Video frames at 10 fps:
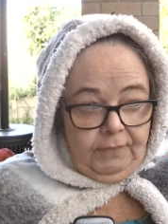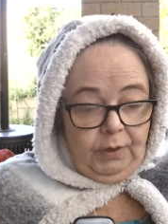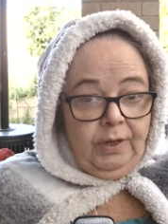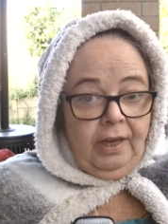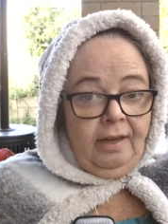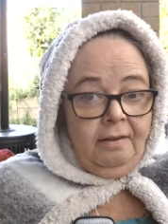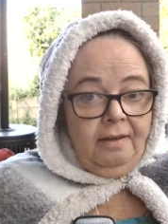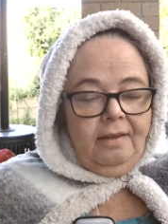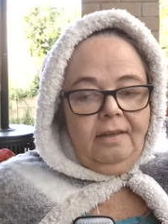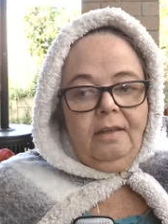okay?
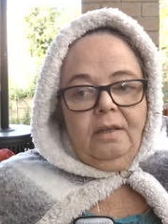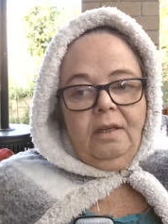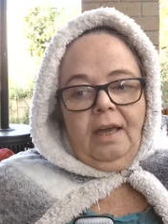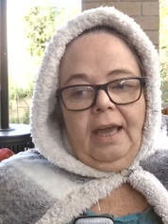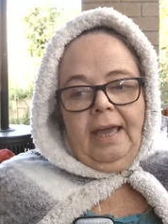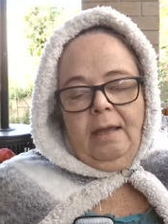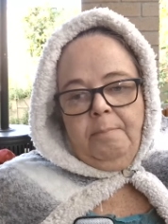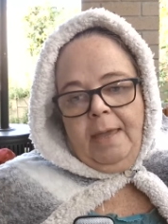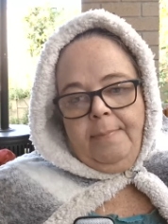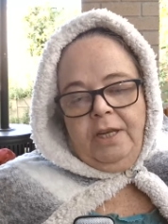
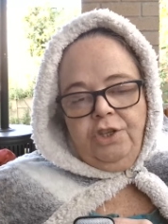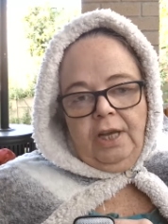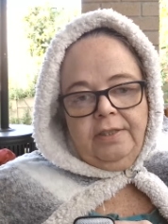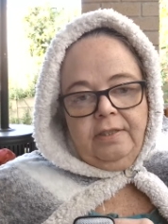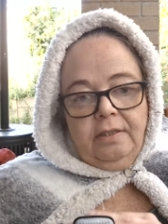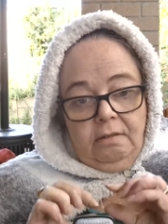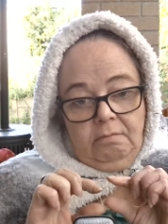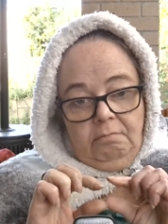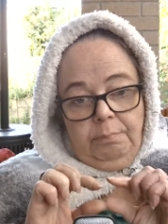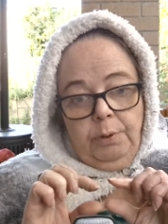And maybe just
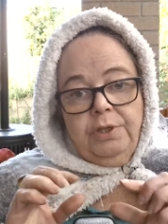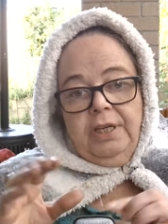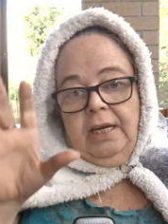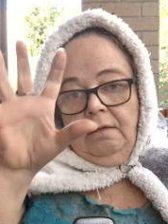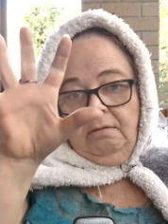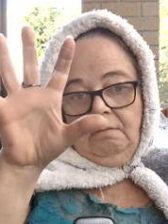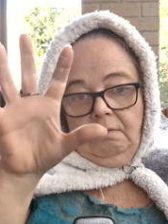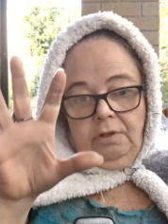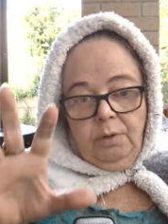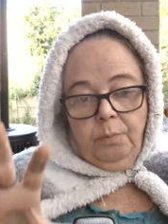put in
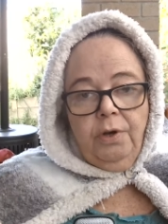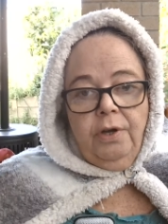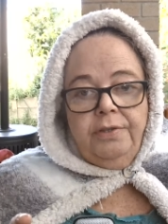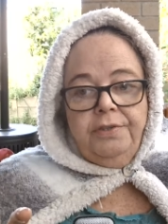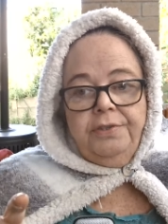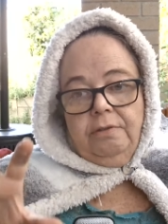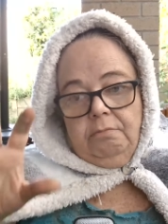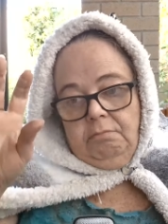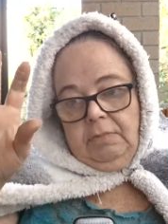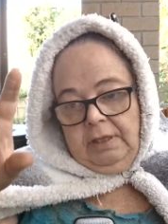the words,
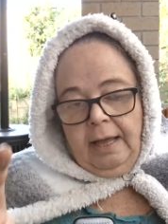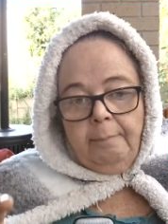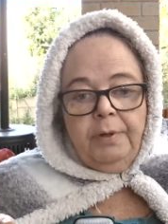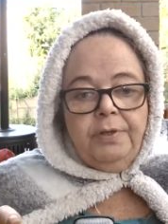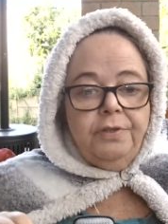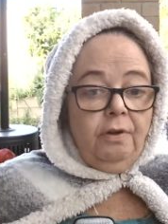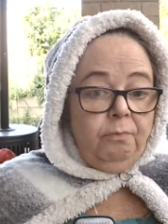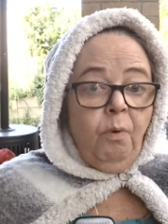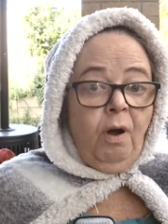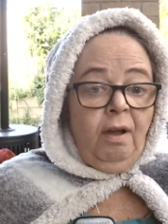numbers
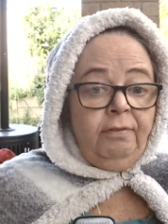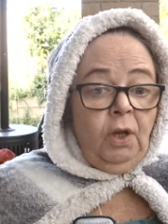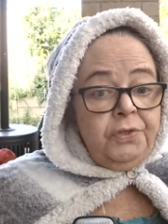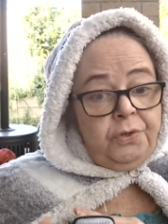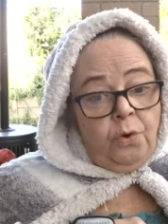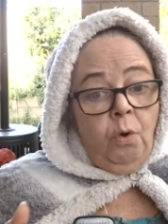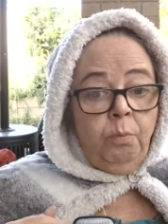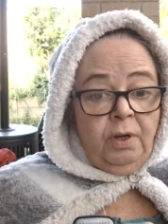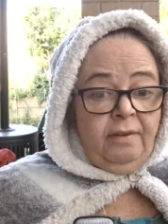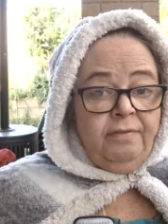of what I've lost or
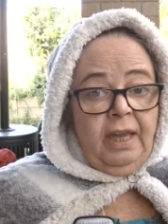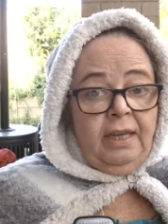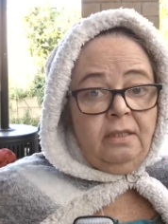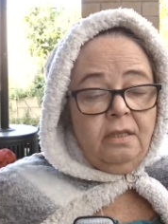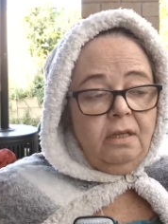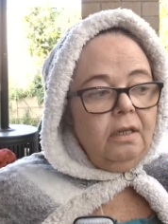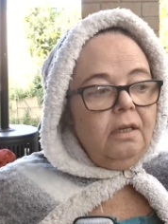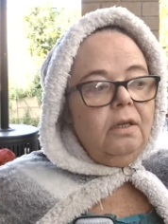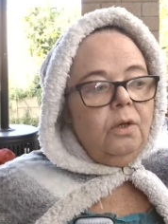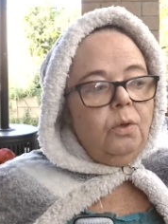what I've gained.
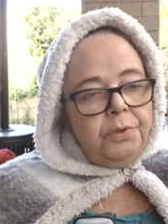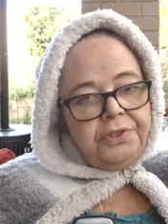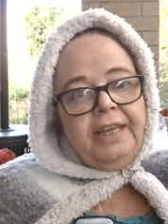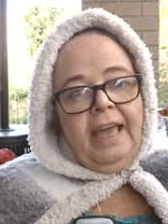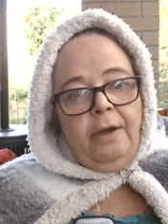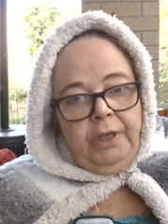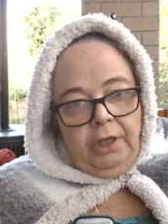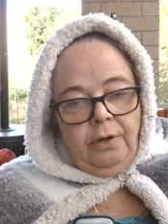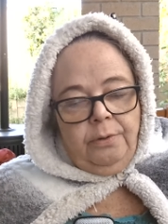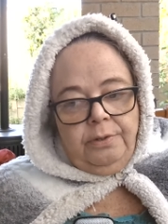We'll see how it
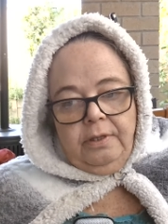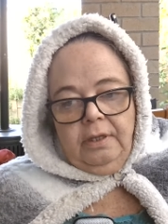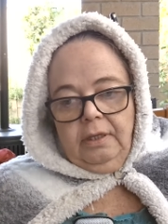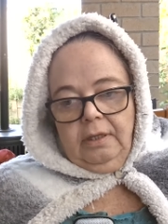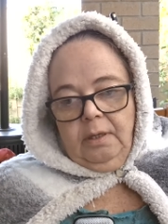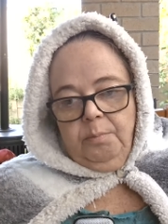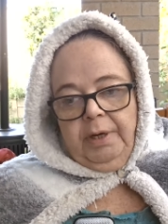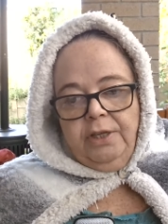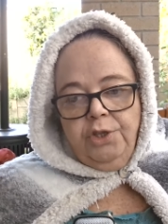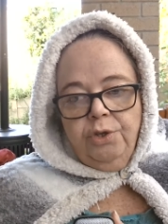goes.
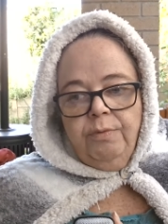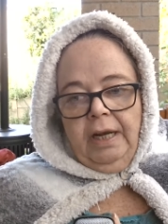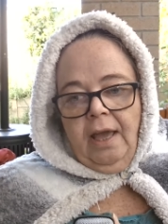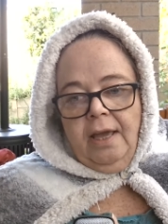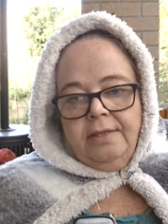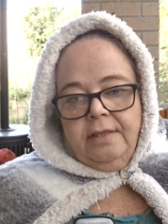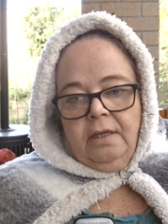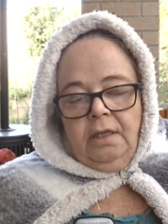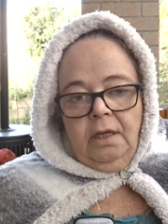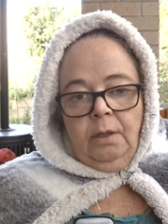But I do realize
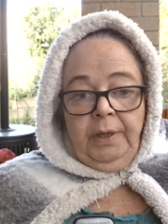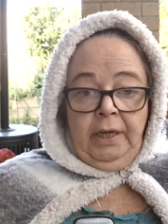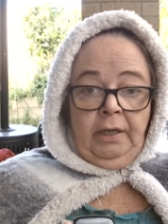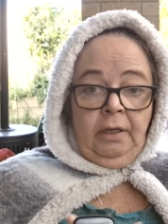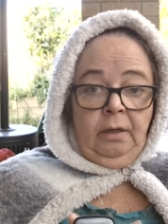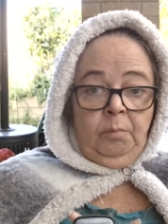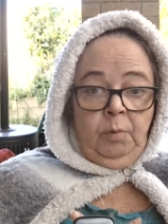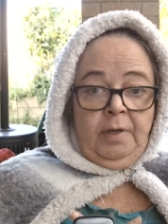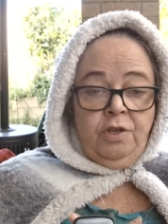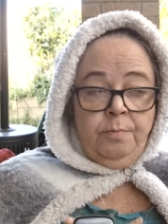that, you know, we're getting a lot
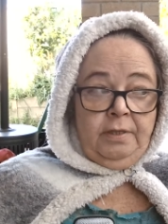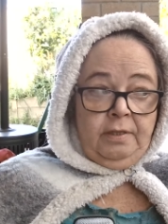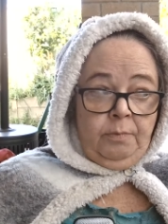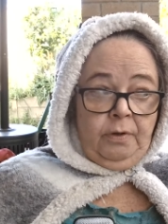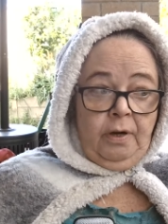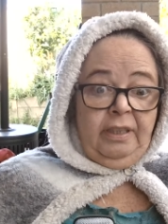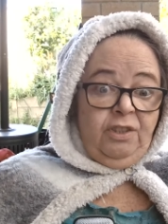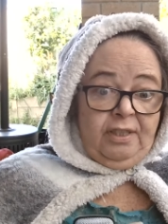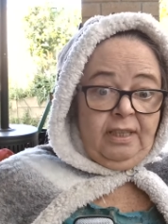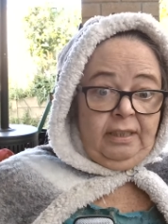more measurements and we're only
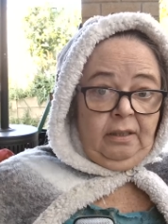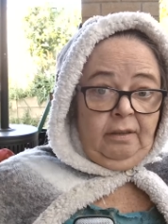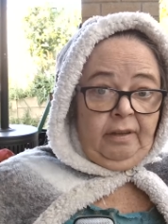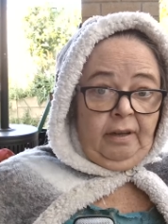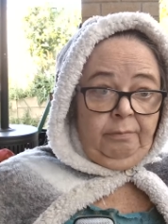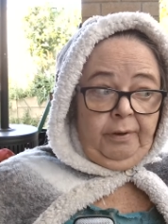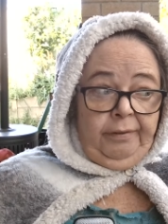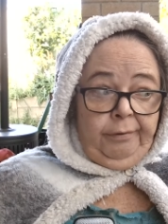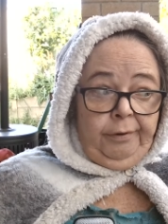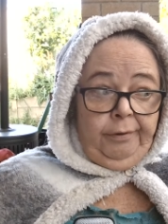just a little over halfway
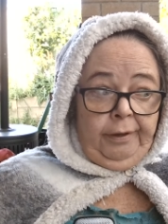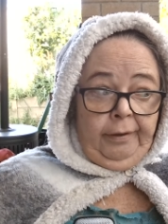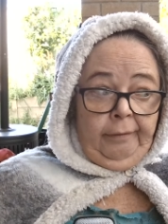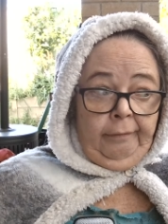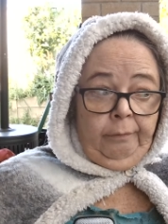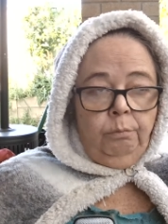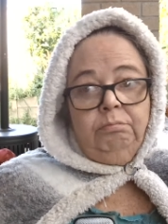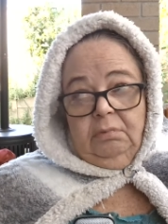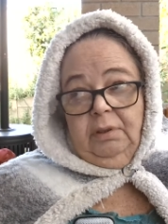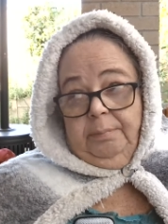through now or